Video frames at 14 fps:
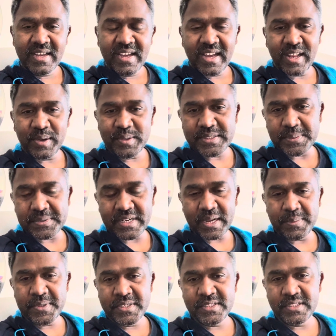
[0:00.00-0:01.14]
Hello,
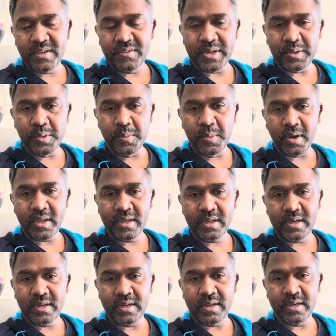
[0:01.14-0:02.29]
subscribers. Very good morning.
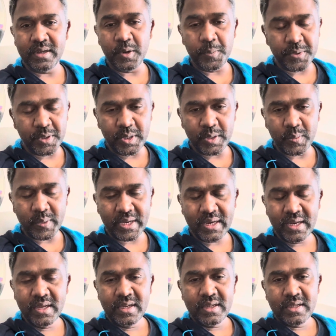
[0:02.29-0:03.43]
Hope you're doing
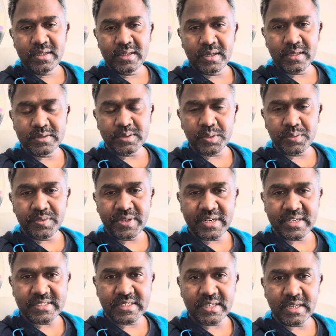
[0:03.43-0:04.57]
well. So very
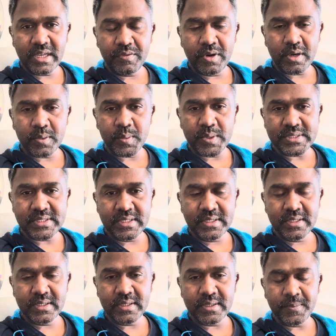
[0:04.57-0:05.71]
recently, I've got a question
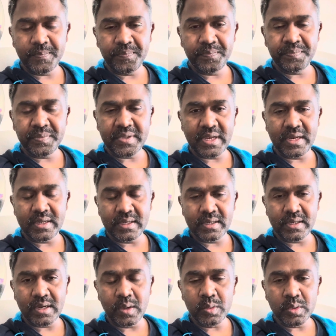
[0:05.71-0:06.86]
that
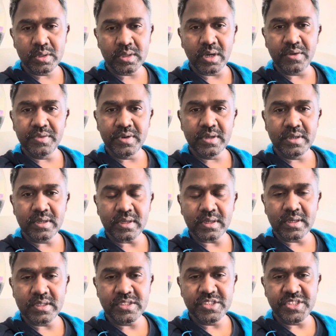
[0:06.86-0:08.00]
how to convert
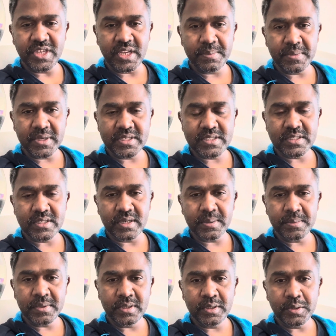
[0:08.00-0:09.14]
a JMX
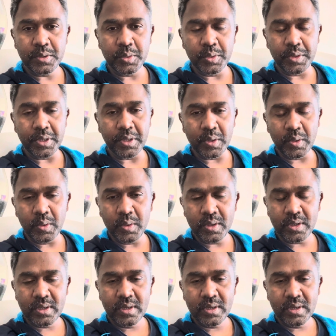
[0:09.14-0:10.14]
script to Neoload,